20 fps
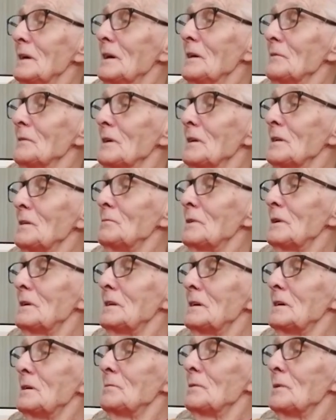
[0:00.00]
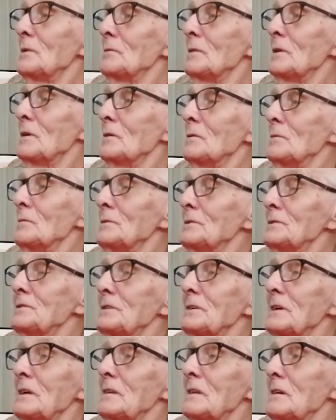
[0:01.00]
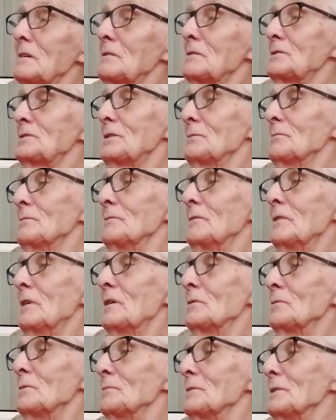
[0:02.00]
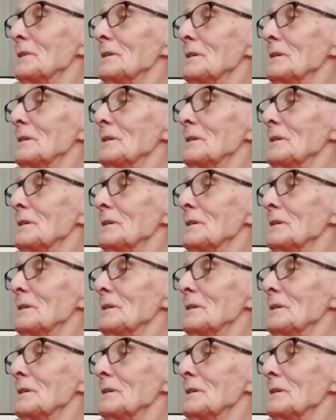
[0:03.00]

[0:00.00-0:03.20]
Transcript: The only way they'd bring me home was say that there was something wrong with me.